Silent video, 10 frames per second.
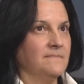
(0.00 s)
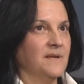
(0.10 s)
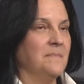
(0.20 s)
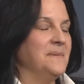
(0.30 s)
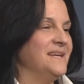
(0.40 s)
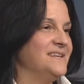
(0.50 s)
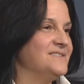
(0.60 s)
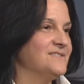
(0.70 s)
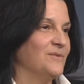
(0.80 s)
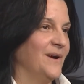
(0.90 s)

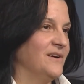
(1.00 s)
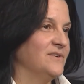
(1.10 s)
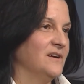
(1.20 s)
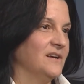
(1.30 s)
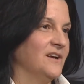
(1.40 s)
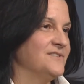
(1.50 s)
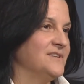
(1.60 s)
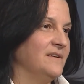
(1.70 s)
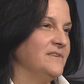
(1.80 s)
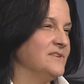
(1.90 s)
committees around gun
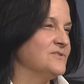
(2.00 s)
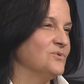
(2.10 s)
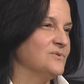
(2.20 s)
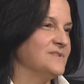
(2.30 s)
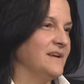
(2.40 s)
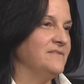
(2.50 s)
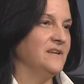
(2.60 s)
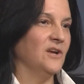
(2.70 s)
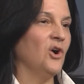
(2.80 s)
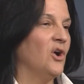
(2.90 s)
safety and school
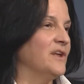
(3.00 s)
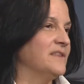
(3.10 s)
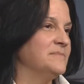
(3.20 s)
safety, and calling